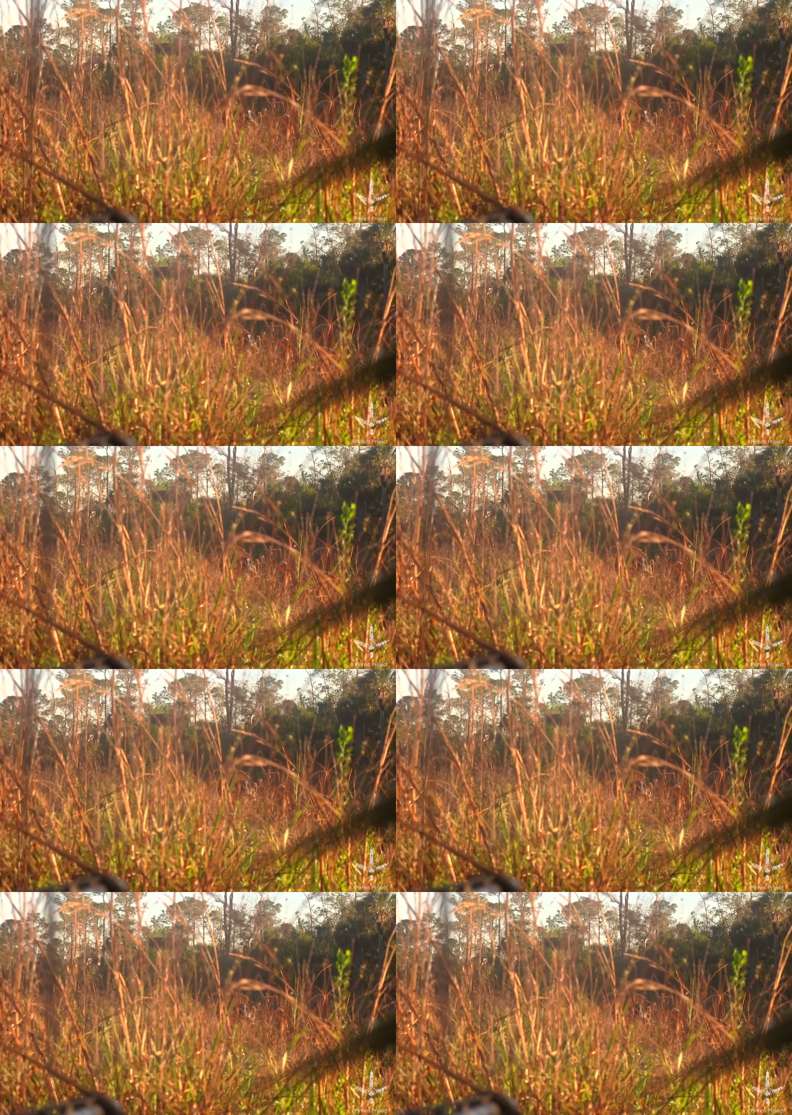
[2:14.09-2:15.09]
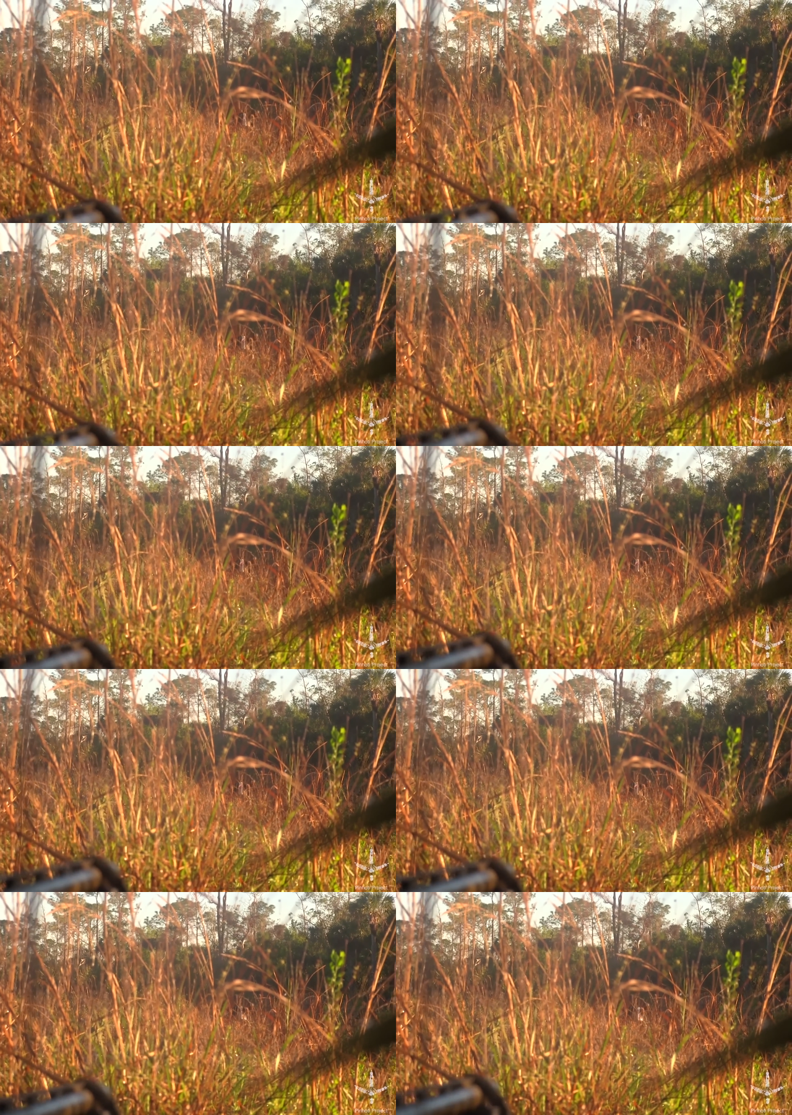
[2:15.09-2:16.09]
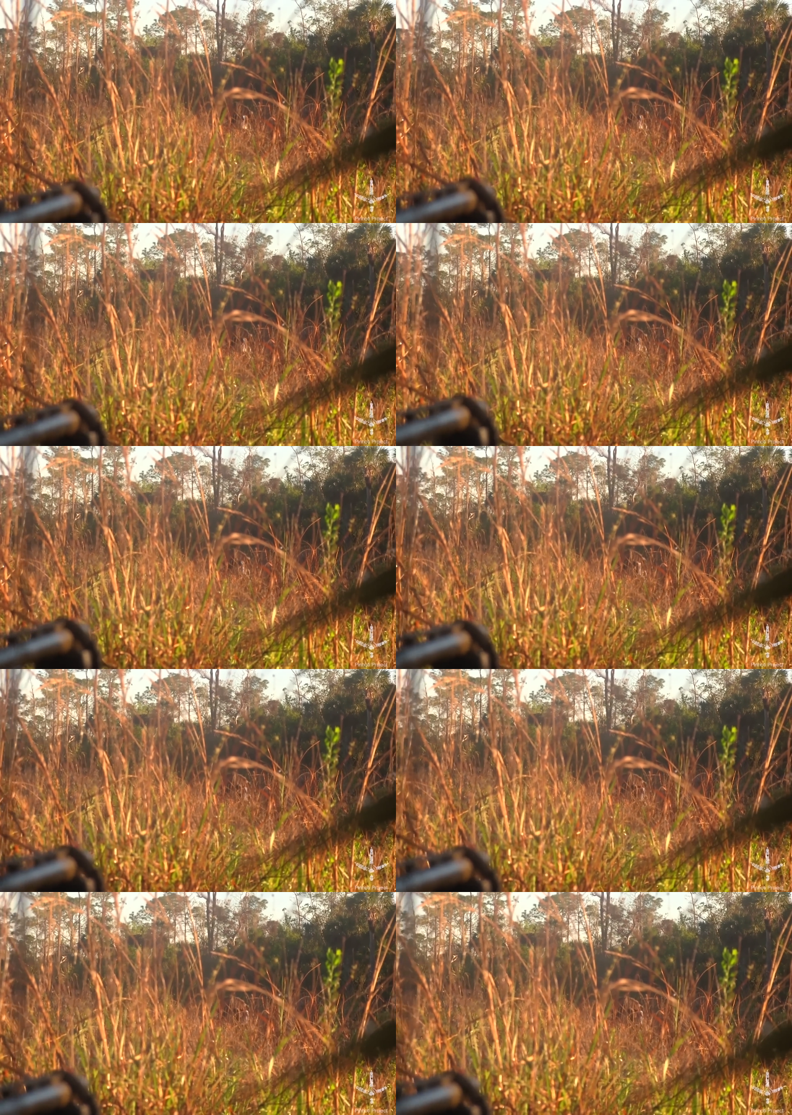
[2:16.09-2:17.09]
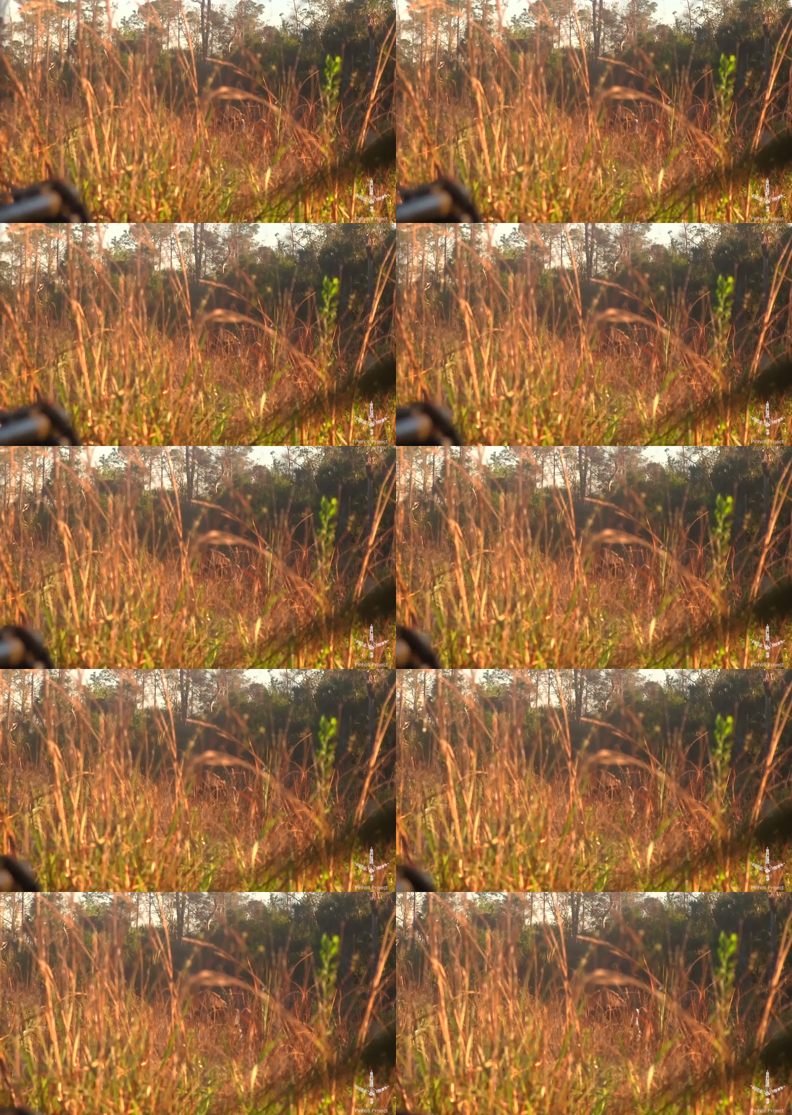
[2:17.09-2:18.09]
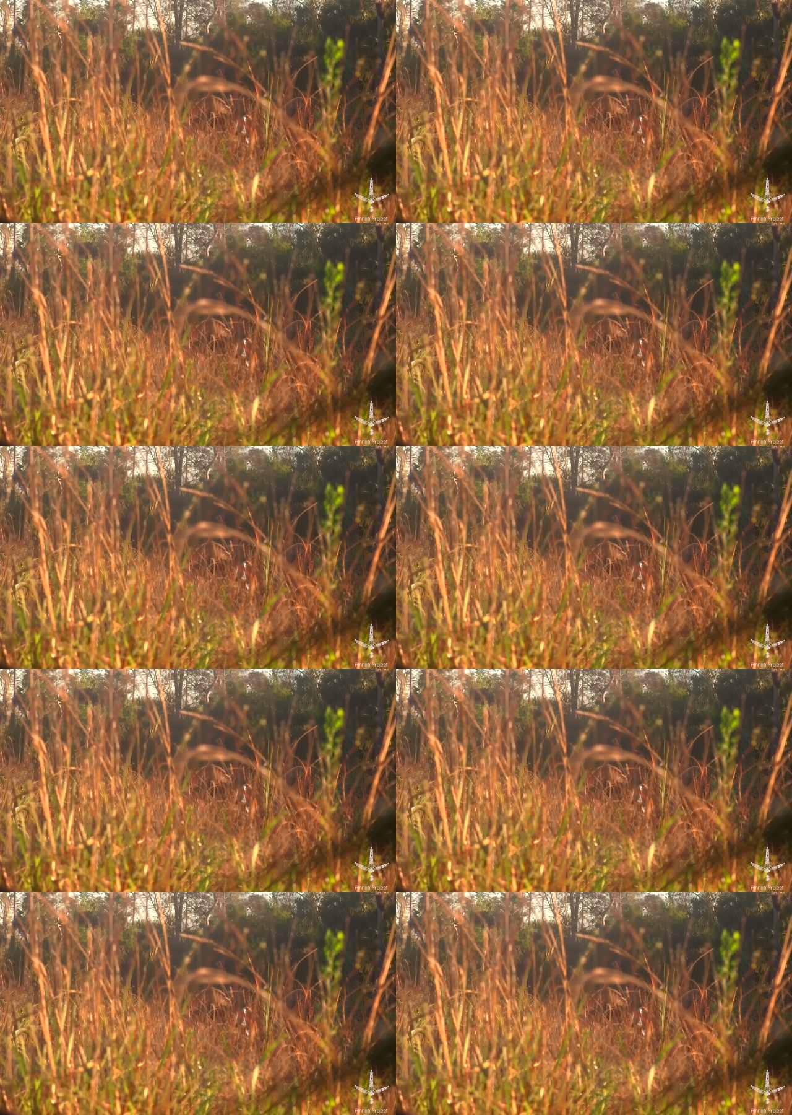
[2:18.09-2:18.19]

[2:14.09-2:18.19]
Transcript: Nobody's mouth can be seen.